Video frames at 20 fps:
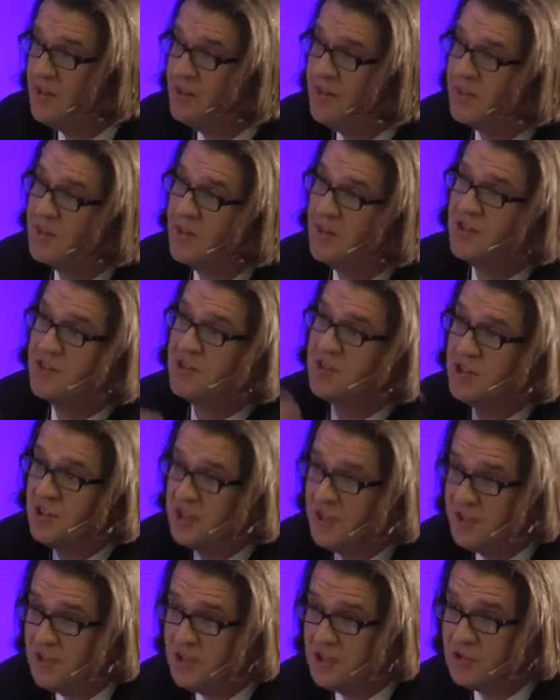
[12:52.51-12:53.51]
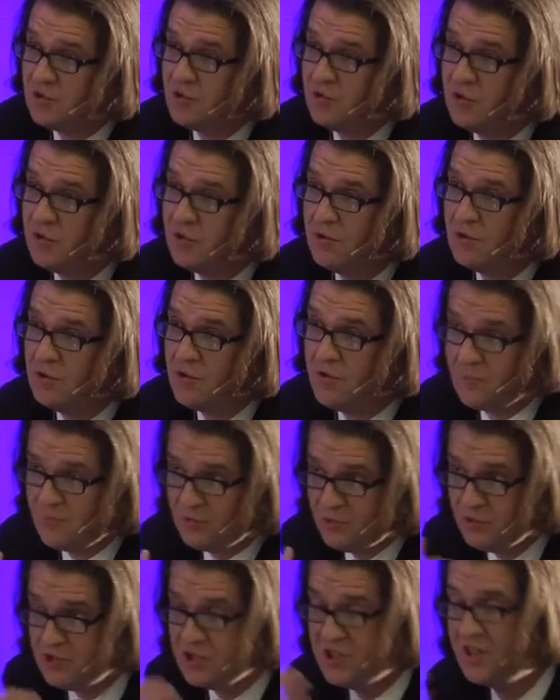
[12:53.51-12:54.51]
that has changed all the
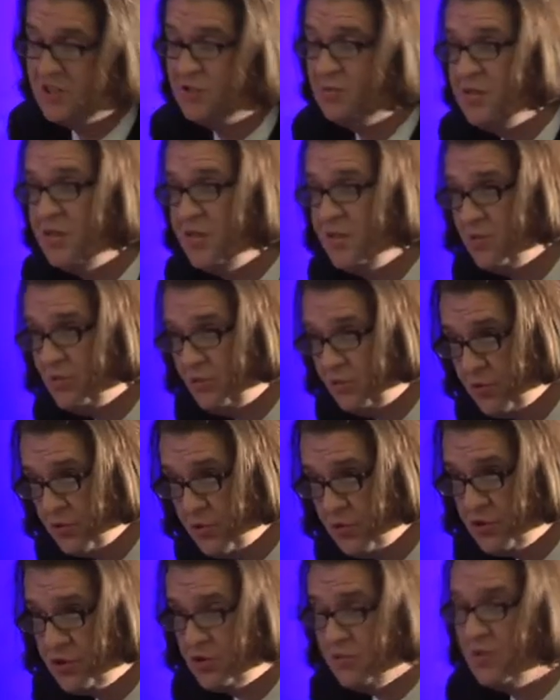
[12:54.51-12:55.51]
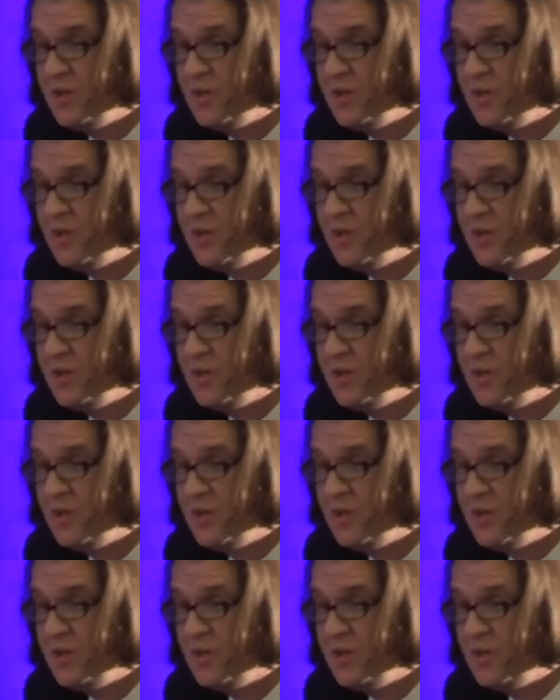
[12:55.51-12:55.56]
project we did approach.